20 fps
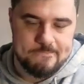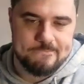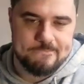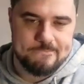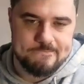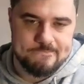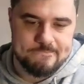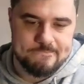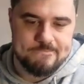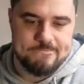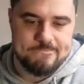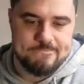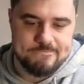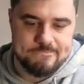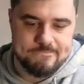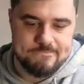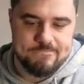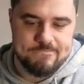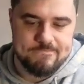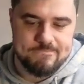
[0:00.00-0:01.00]

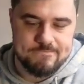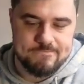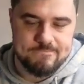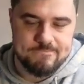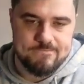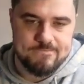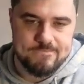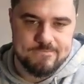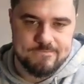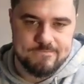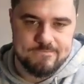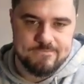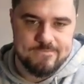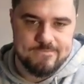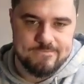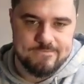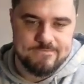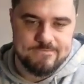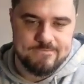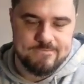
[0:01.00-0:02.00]

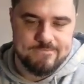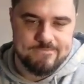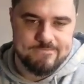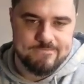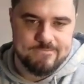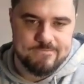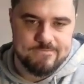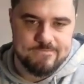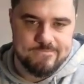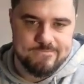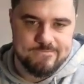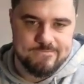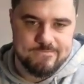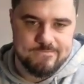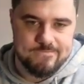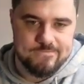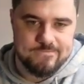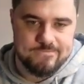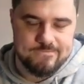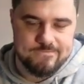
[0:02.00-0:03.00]

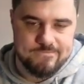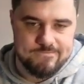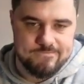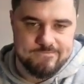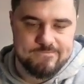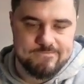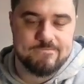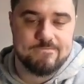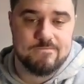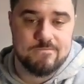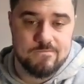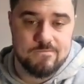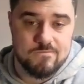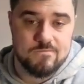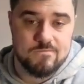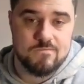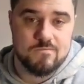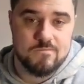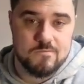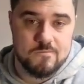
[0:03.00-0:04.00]

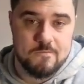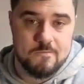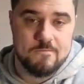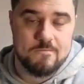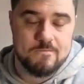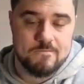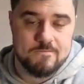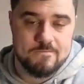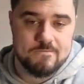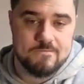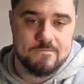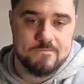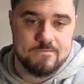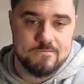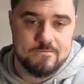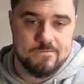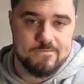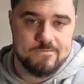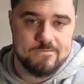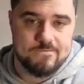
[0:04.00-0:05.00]

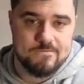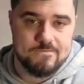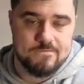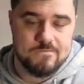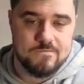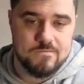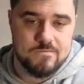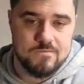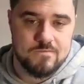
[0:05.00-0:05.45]
(not speaking)